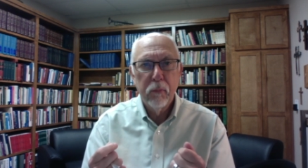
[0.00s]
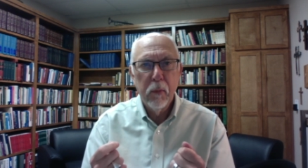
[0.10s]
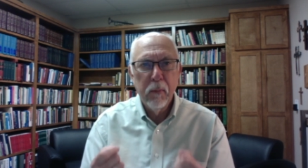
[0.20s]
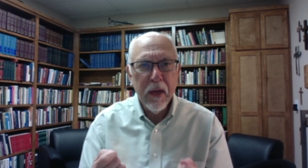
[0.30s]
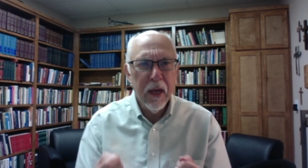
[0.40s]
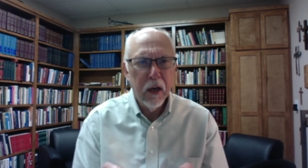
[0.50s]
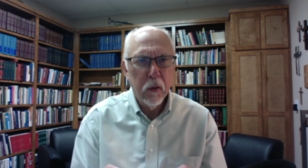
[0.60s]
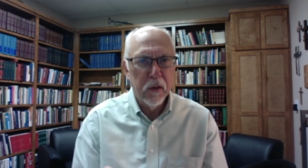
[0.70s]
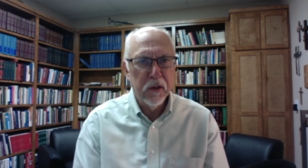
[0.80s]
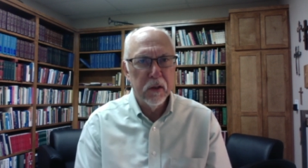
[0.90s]
Being a
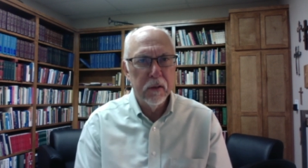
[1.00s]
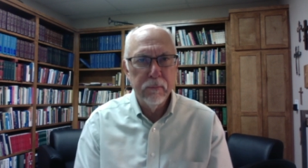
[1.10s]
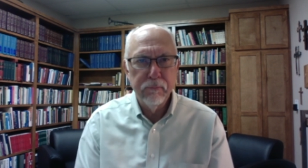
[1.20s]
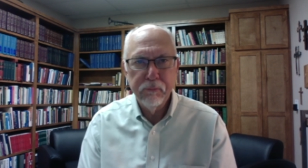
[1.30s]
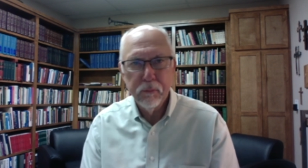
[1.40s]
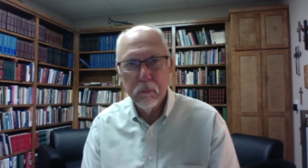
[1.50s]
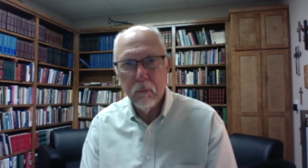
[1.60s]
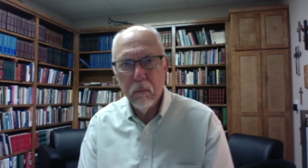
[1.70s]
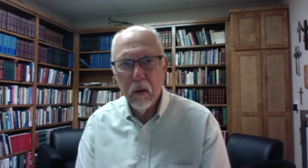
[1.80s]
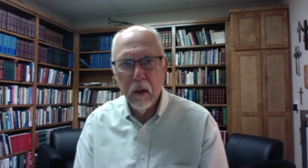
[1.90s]
Christian
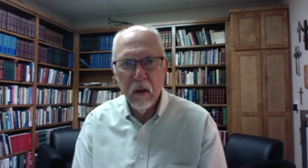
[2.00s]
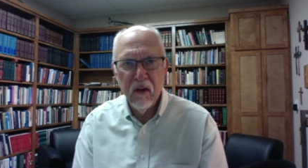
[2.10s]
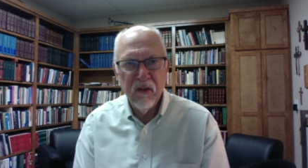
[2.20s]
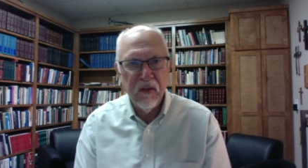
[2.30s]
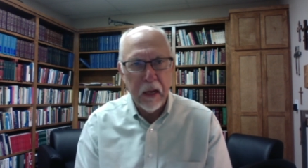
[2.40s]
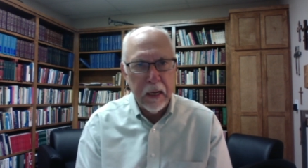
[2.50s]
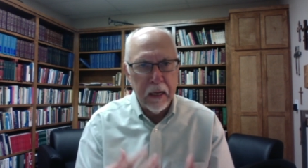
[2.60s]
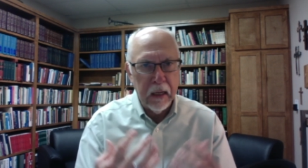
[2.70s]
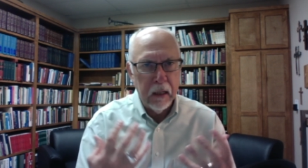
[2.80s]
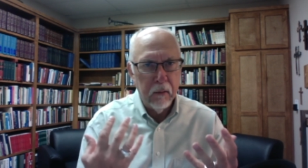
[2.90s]
is
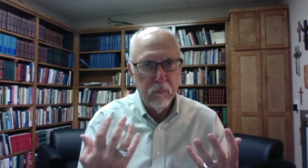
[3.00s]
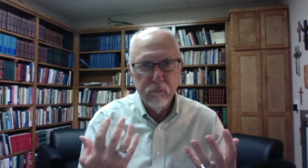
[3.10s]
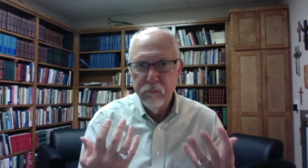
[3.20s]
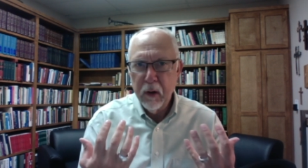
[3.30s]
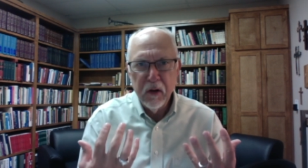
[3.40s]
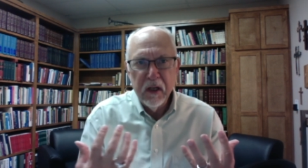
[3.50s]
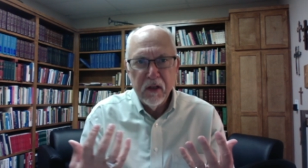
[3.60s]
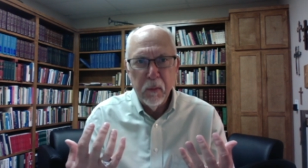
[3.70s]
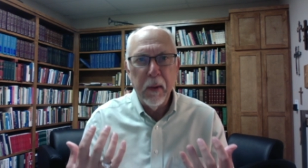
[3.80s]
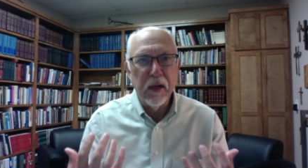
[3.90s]
a
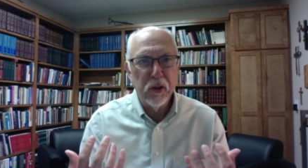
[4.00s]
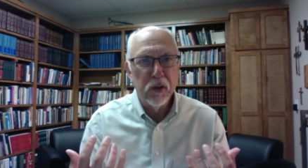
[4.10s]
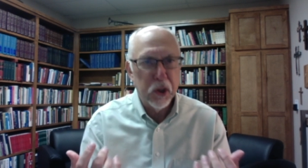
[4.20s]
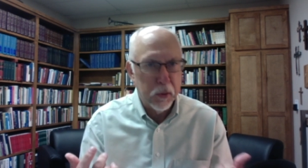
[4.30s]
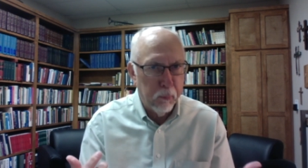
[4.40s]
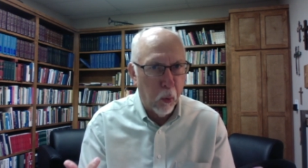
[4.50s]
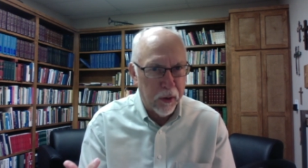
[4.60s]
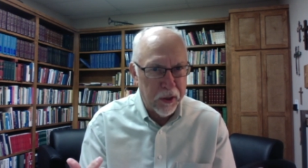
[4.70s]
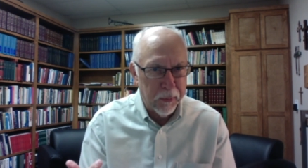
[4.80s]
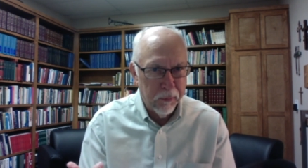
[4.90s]
participation
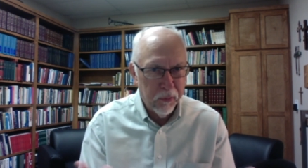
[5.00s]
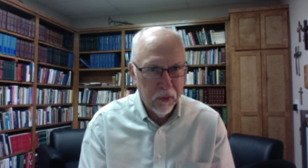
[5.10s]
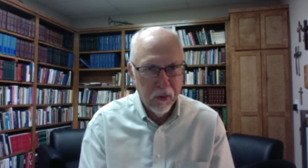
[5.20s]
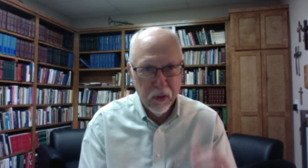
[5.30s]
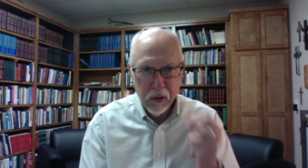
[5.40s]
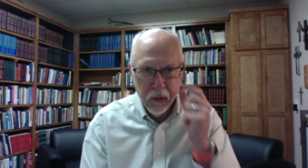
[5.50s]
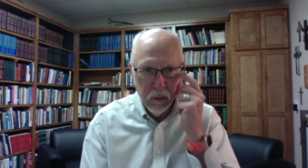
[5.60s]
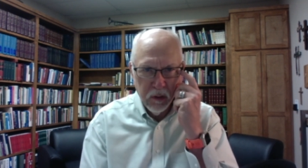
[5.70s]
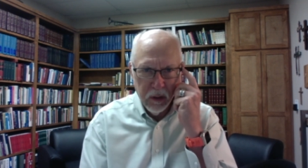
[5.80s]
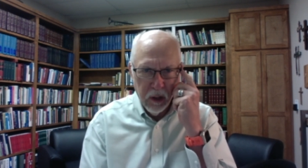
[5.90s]
sport, to
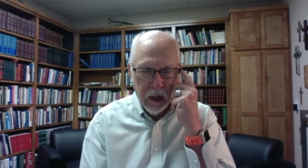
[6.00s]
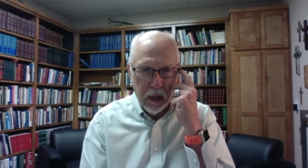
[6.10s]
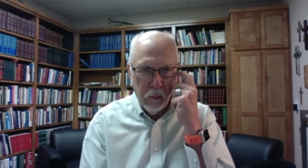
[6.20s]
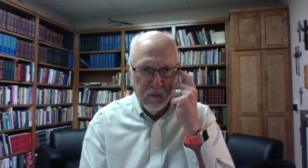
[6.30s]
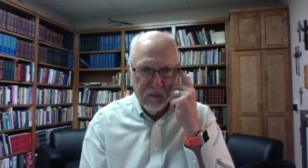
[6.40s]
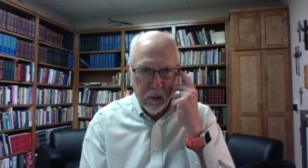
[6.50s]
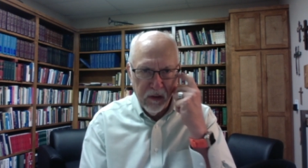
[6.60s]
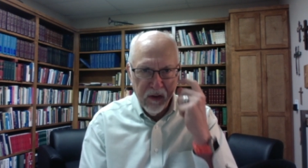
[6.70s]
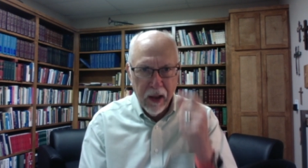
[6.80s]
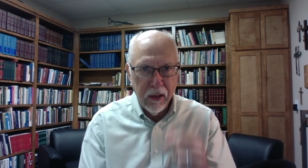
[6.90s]
use a
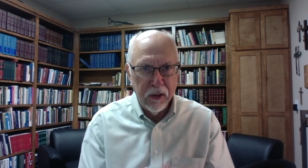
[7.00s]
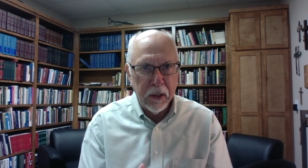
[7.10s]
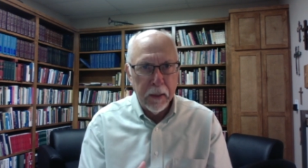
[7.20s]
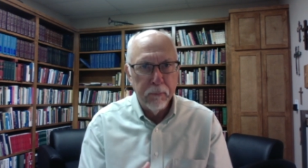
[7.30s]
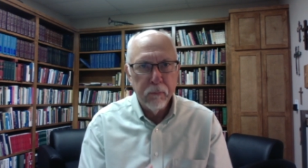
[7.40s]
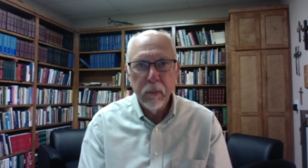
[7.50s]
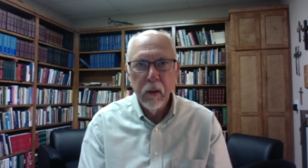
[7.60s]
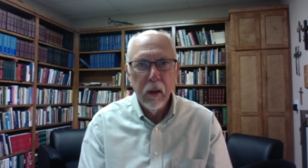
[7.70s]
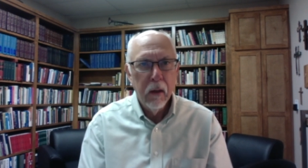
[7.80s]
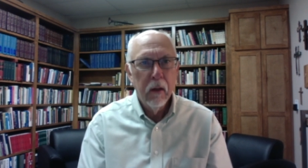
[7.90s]
phraseology.
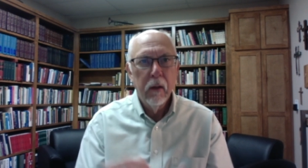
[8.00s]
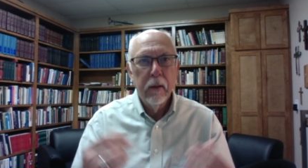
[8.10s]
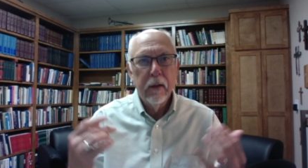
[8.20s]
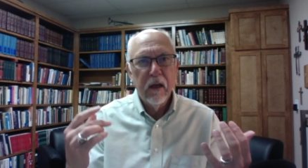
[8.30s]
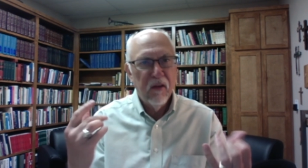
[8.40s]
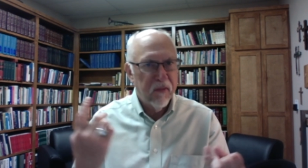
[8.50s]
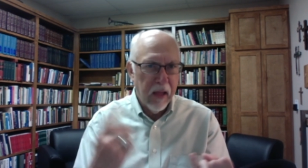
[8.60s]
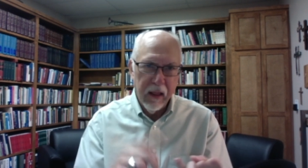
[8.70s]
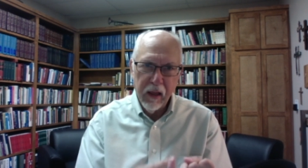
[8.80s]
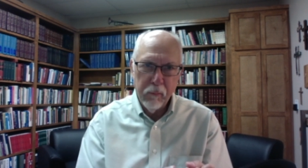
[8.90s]
It's
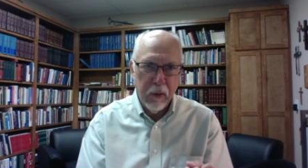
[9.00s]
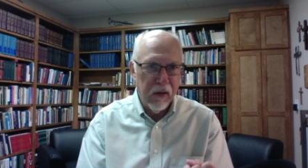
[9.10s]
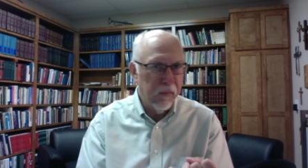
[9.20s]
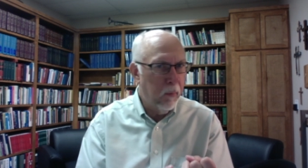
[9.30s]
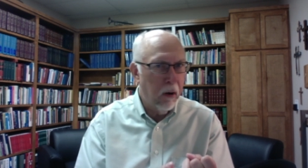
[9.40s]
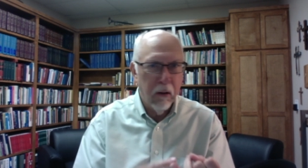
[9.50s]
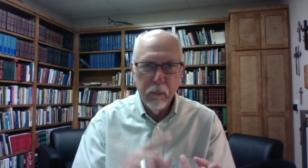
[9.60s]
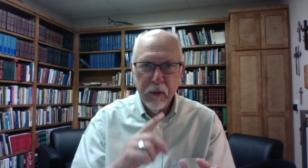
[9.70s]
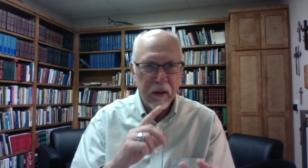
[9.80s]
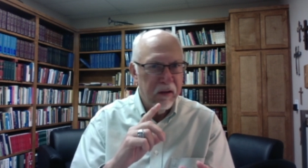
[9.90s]
not like baseball,
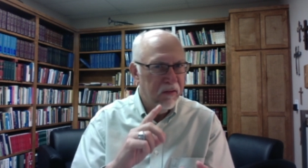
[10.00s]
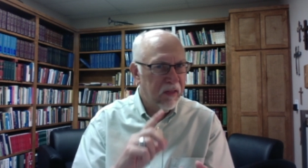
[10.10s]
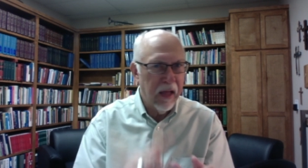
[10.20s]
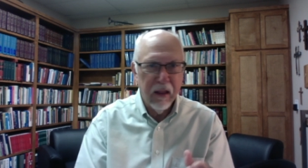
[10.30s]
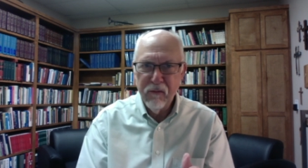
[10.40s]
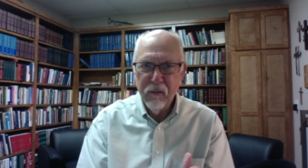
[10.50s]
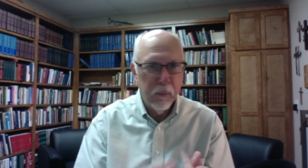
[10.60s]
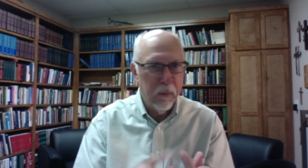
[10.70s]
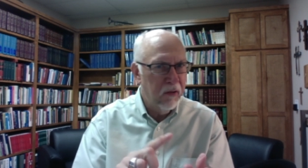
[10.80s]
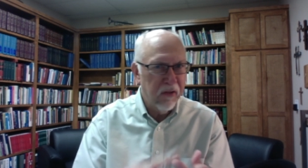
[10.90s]
but it's not like
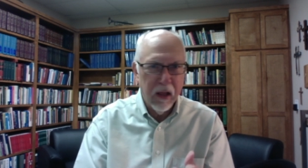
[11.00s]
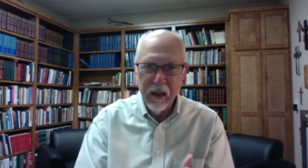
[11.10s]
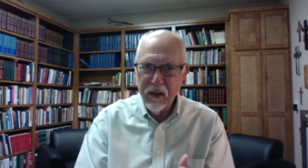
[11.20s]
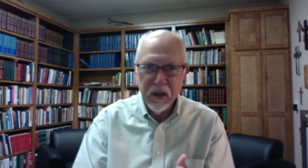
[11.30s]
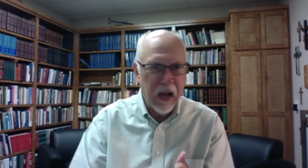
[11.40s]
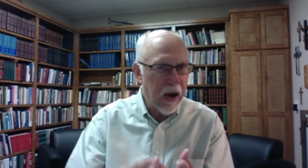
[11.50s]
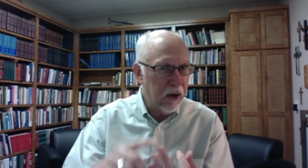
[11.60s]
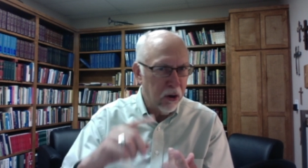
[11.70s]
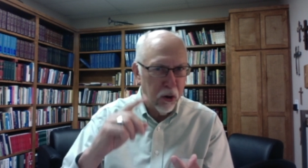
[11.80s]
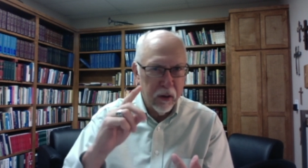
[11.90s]
football, it's not like
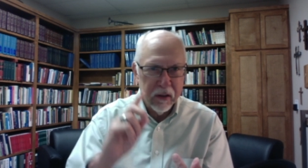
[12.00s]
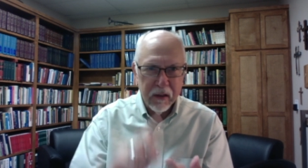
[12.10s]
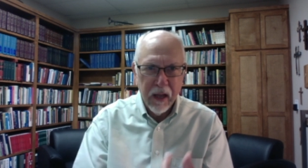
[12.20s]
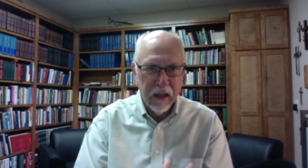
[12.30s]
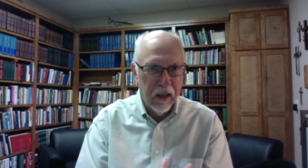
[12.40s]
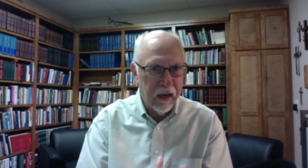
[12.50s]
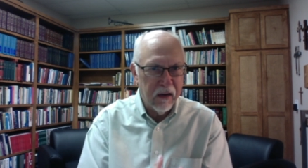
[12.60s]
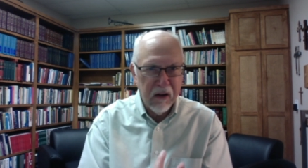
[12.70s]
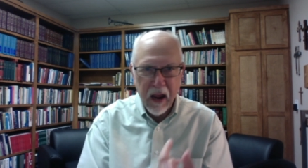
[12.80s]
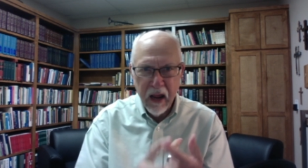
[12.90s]
soccer, it's not
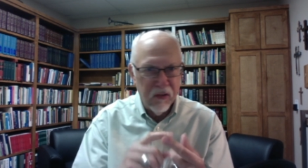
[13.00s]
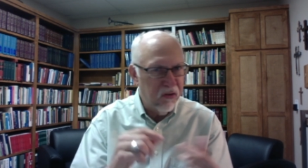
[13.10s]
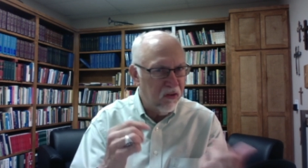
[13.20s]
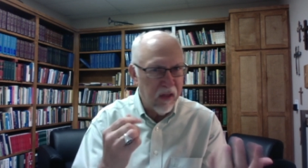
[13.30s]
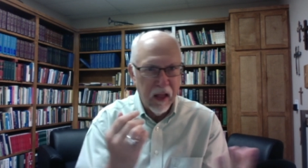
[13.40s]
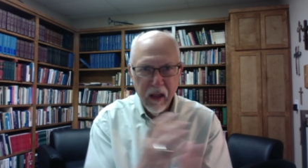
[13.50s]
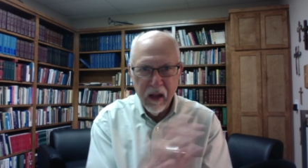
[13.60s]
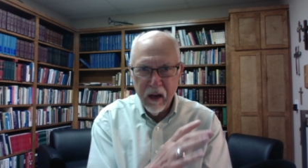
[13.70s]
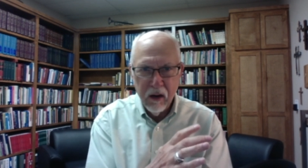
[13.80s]
like dance, it's not like